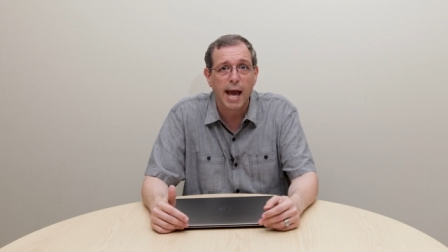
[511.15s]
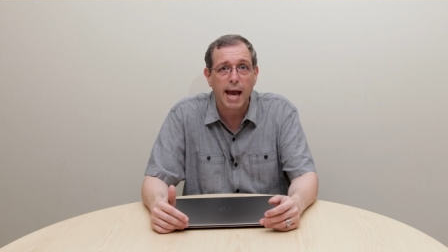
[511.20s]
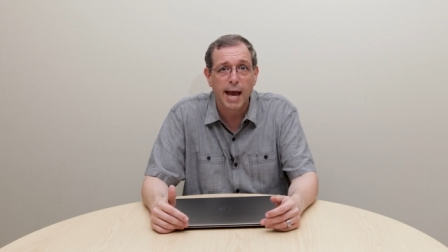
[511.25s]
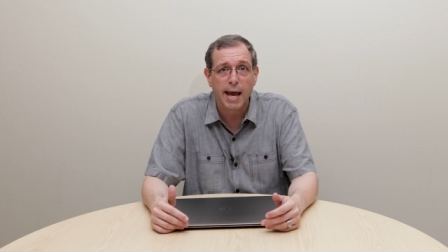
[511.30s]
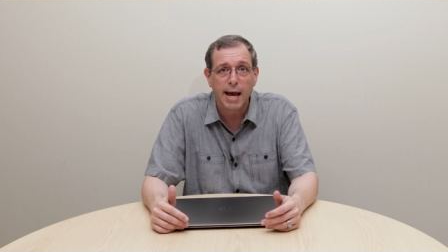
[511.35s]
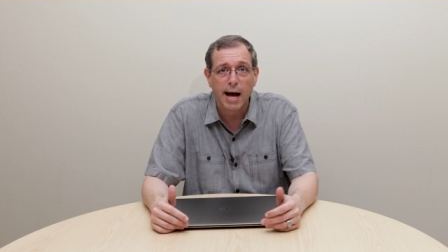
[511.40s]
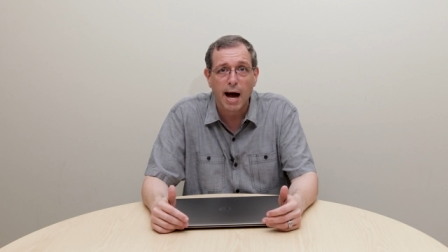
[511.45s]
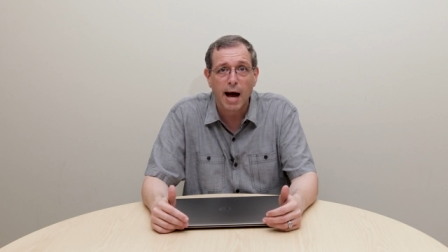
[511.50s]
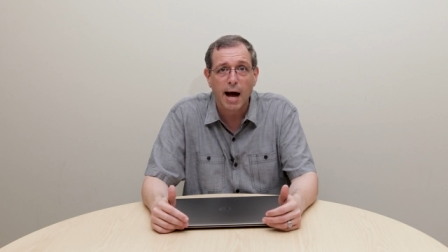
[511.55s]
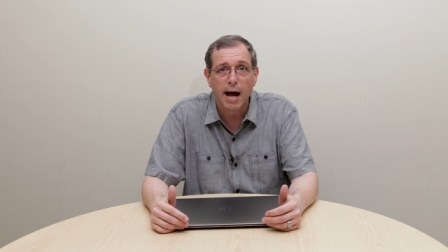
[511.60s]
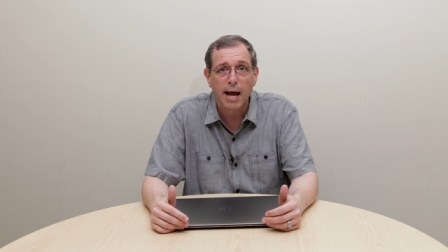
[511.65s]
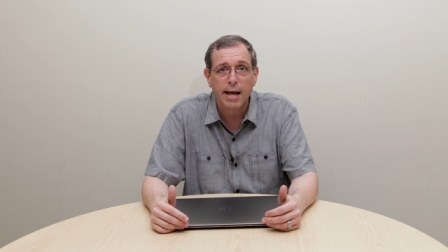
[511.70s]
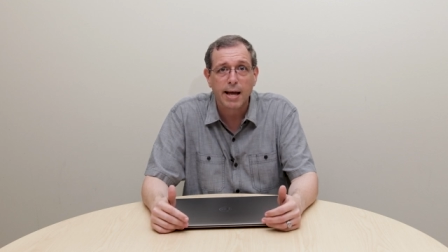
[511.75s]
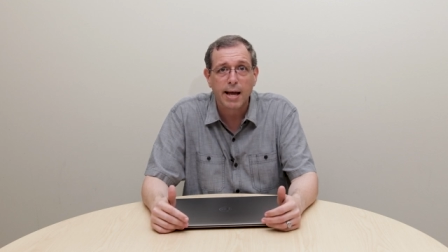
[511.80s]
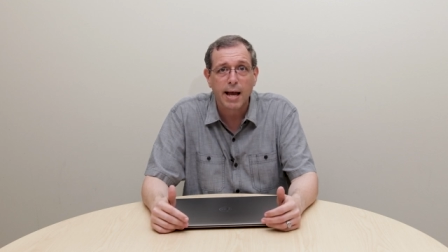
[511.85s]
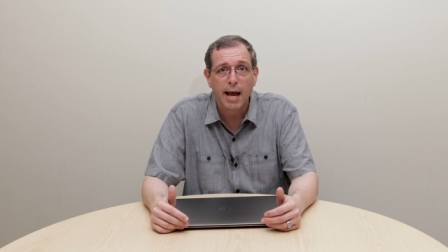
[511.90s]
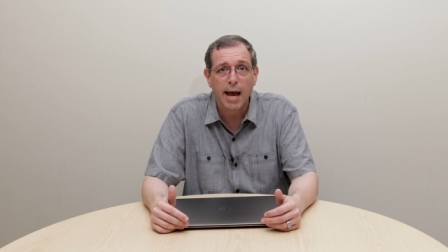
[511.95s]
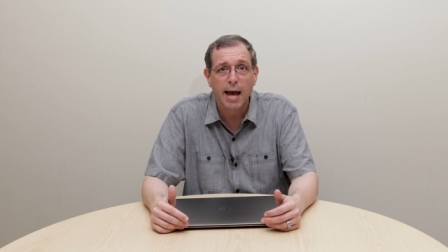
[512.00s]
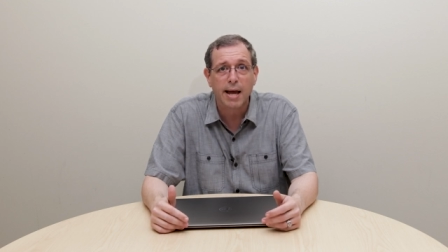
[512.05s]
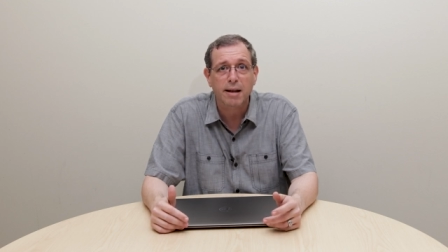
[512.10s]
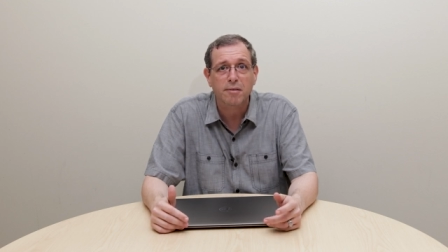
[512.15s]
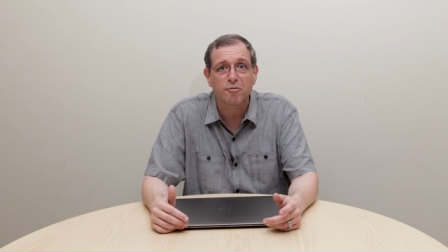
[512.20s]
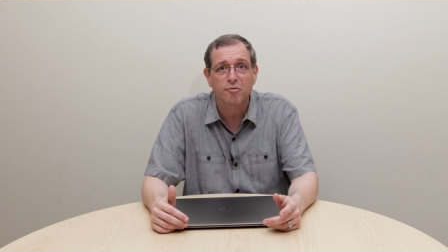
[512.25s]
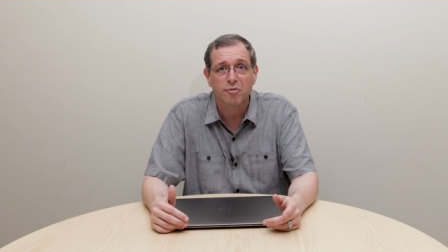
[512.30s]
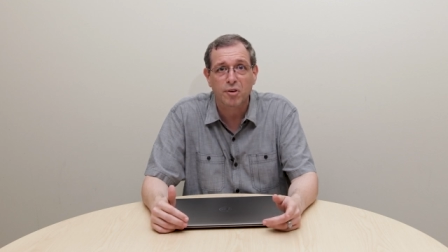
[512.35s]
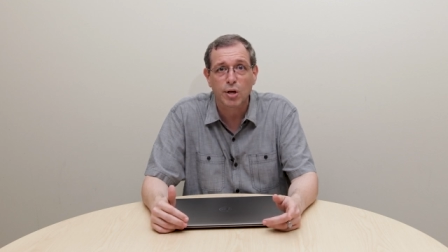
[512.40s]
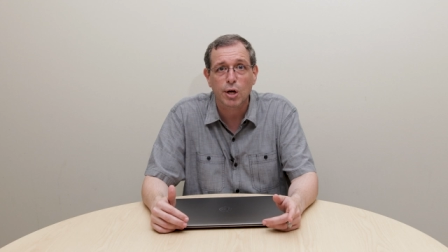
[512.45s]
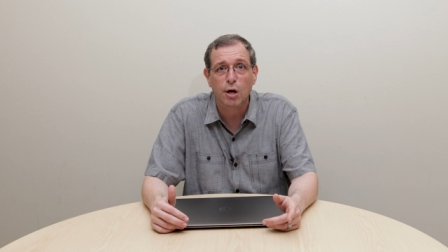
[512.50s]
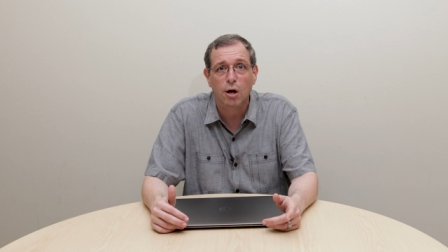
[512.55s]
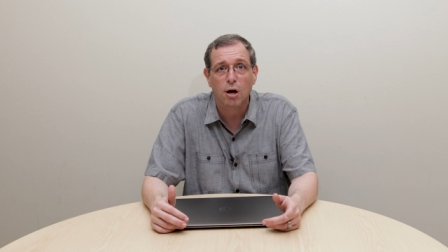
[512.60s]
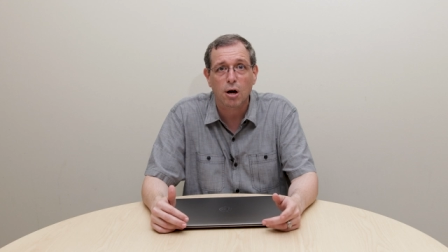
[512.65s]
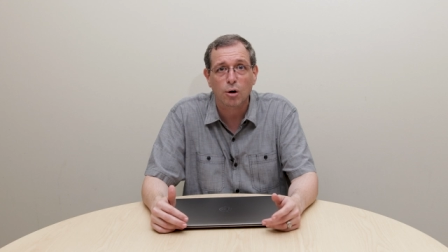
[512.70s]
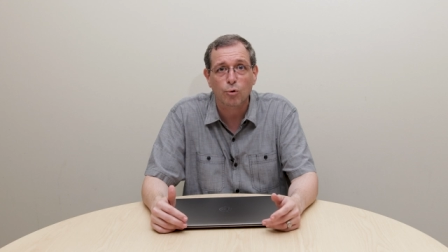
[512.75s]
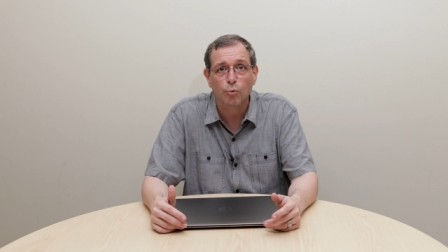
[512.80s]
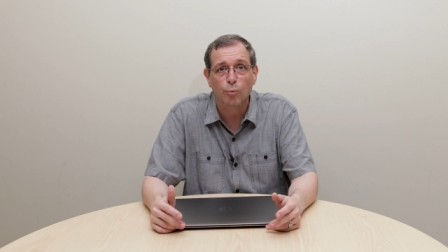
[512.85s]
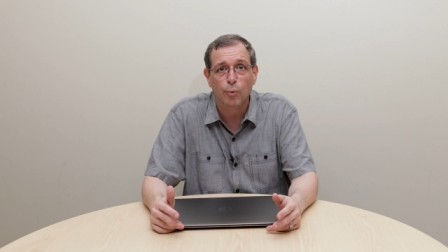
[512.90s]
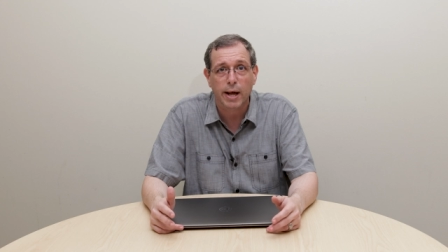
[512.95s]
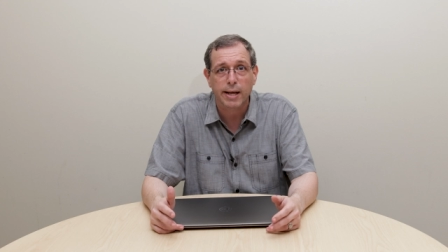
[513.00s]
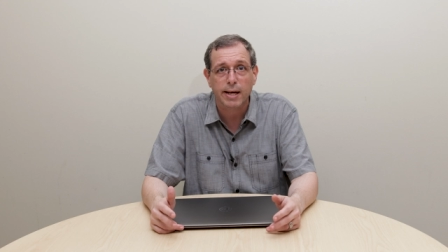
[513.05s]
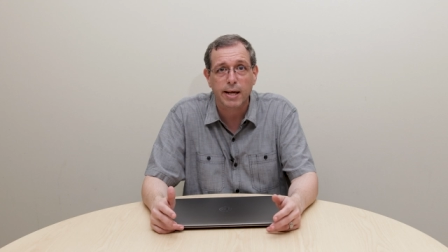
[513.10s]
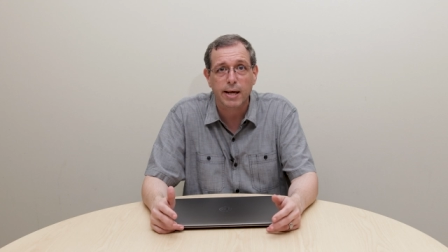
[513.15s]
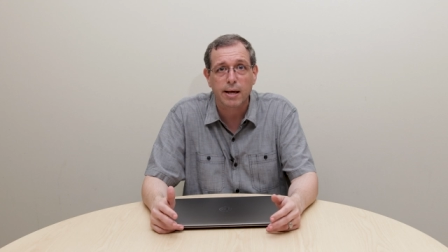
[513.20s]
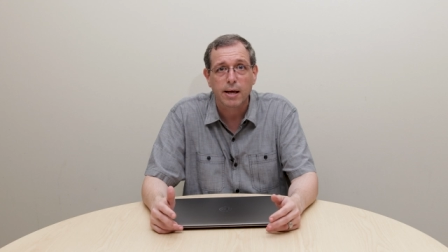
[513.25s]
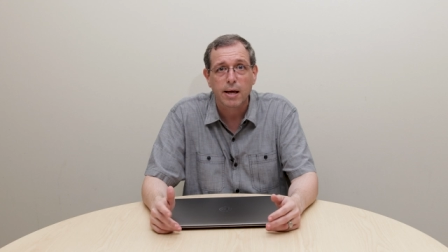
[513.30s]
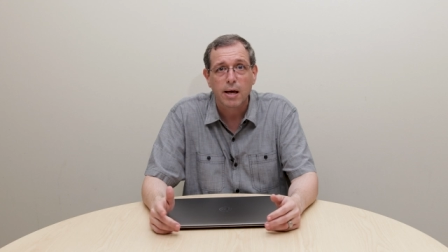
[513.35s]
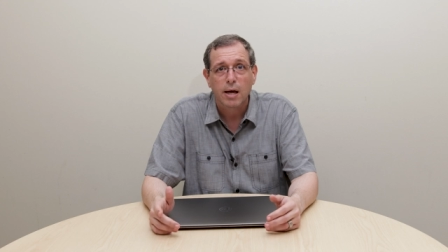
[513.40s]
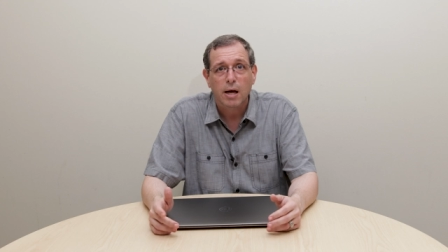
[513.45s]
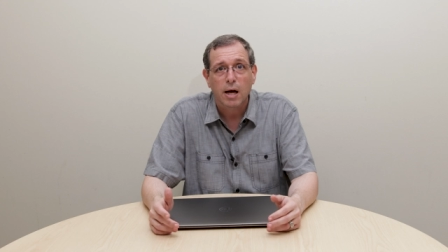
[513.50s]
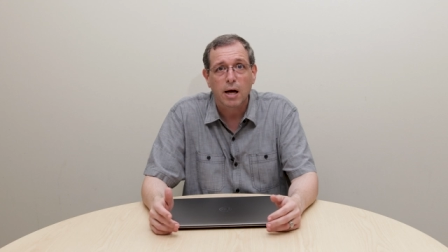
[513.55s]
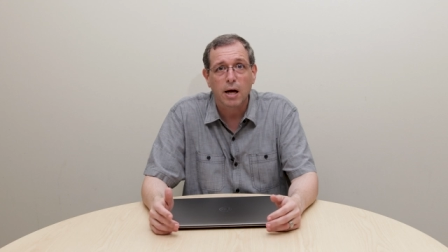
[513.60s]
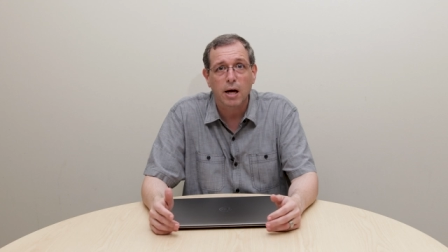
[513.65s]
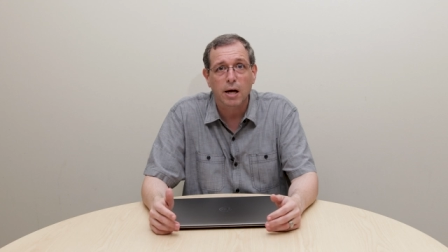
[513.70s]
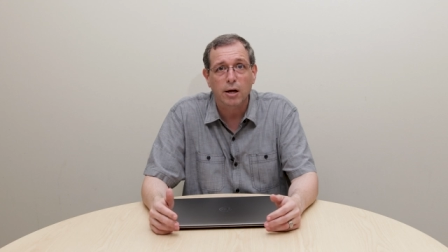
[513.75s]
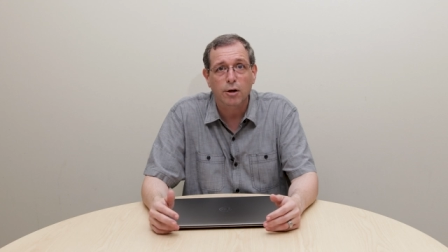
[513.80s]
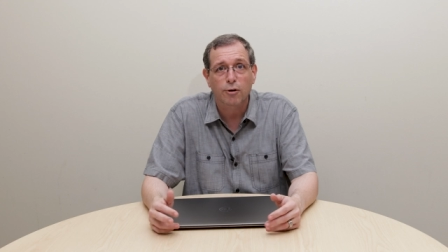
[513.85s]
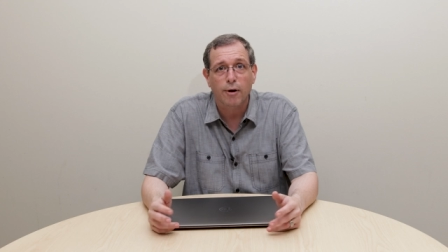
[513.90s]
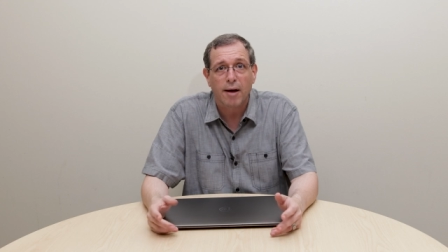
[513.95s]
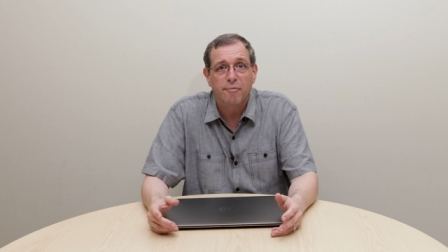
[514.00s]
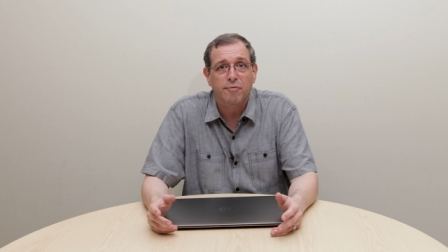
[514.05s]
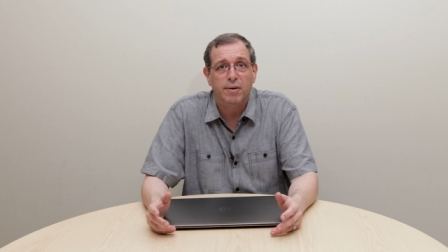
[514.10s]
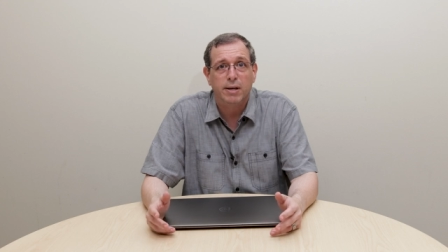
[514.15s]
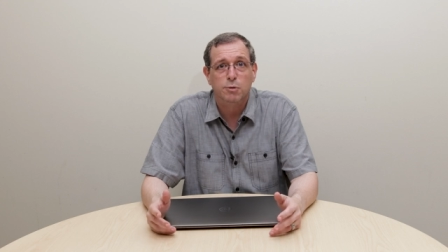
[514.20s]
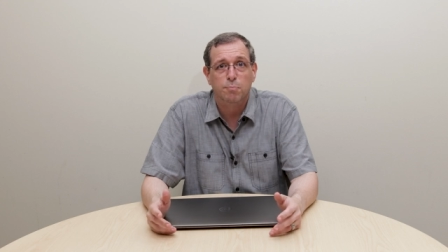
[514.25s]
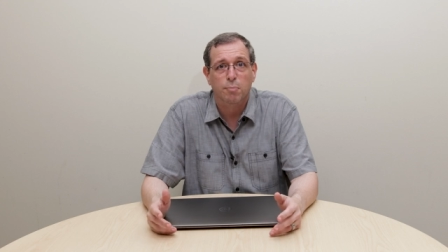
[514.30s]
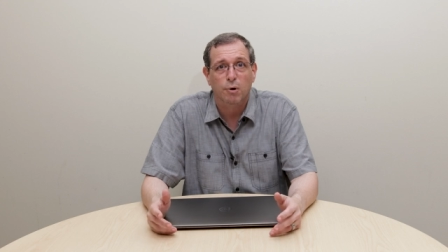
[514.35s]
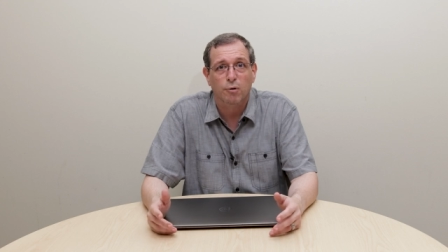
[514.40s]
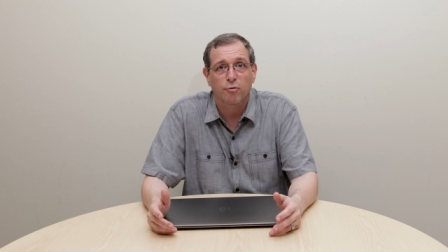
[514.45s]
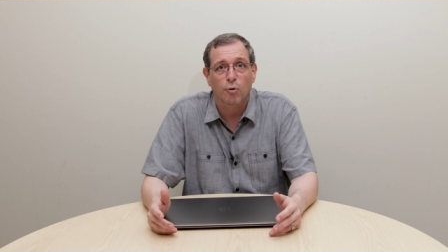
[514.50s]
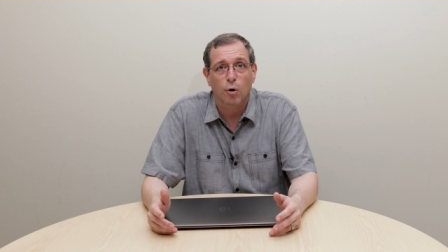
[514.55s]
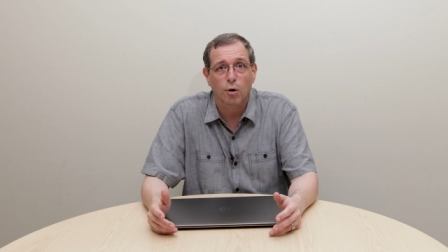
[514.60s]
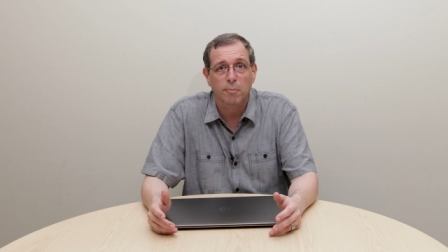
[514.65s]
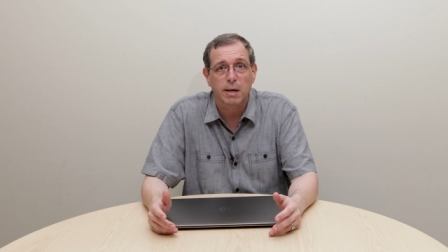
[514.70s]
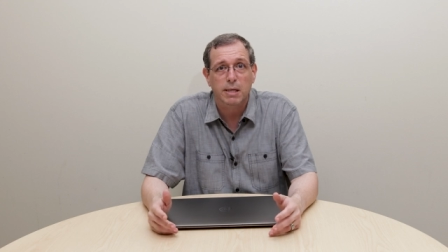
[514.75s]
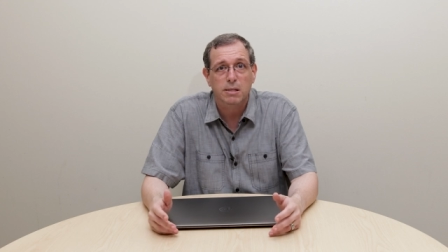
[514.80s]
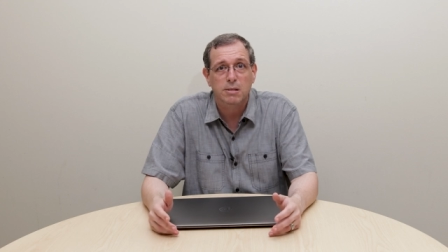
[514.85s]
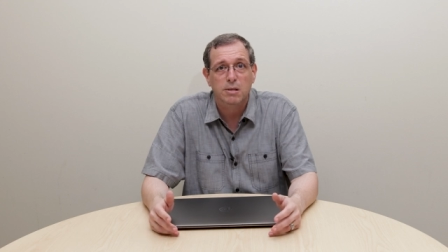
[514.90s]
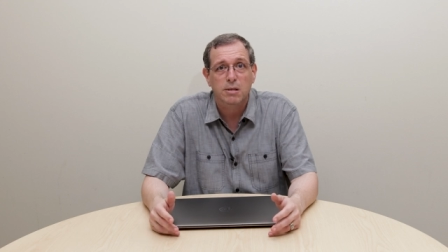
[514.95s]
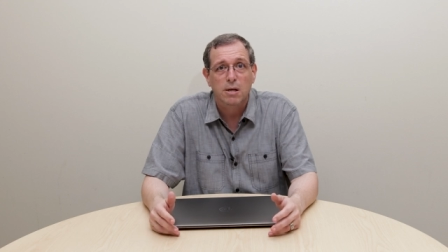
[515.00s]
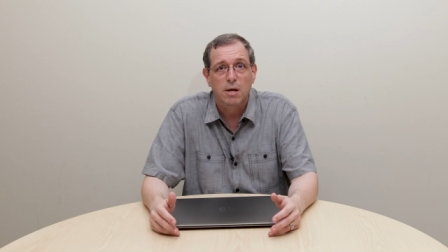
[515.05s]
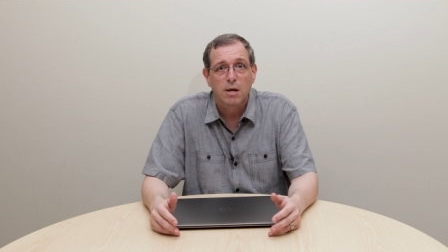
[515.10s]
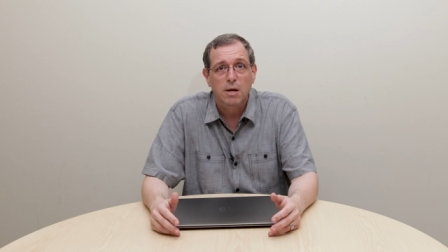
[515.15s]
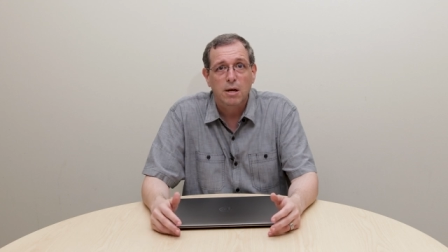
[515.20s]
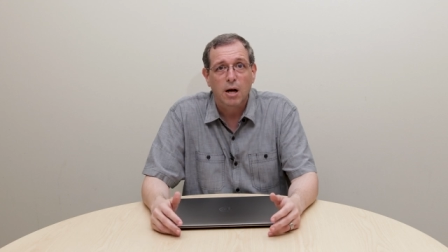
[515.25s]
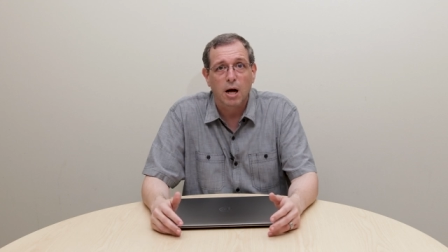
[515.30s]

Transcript: AI and VR ready uh, graphics performance.